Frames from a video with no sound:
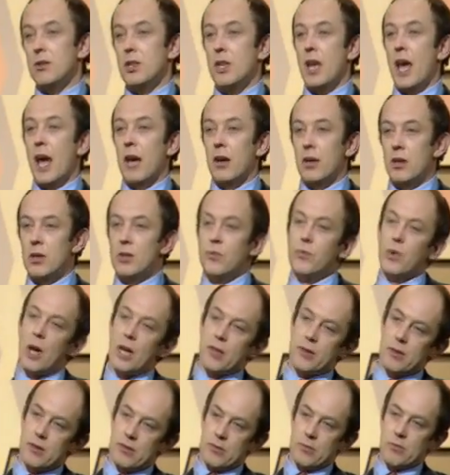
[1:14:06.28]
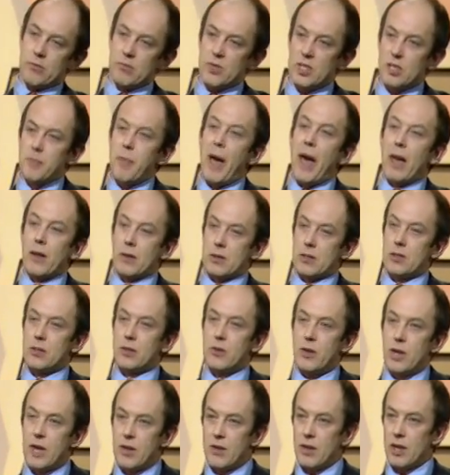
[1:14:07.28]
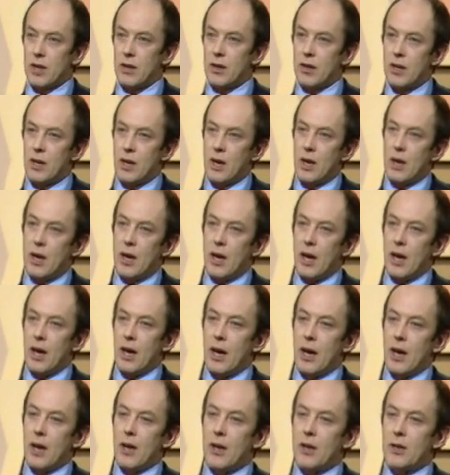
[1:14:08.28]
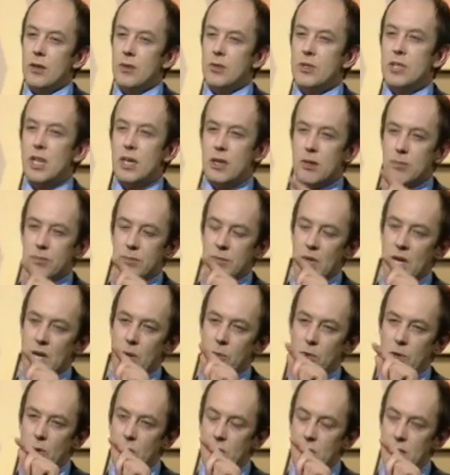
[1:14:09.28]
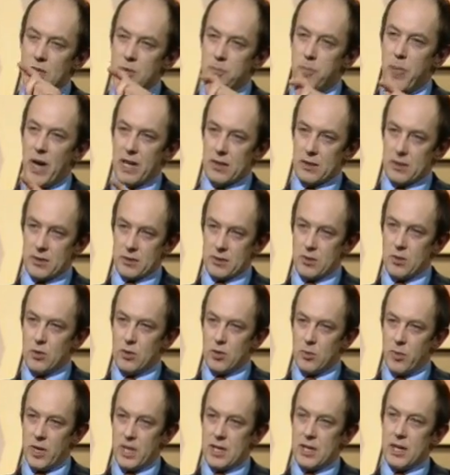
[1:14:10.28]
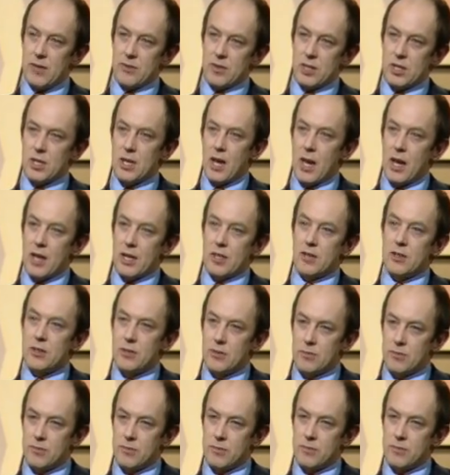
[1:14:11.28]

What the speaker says: to the ankle rather than spats or anything. You see them with all those buttons all the way down the sides.